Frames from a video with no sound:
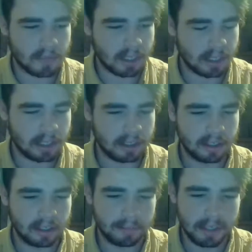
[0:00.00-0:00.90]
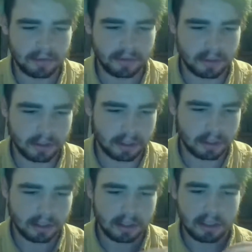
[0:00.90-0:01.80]
And basically,
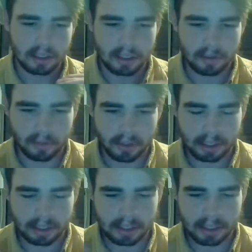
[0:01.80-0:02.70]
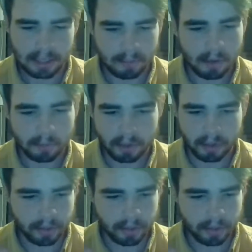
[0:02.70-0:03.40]
what he came up with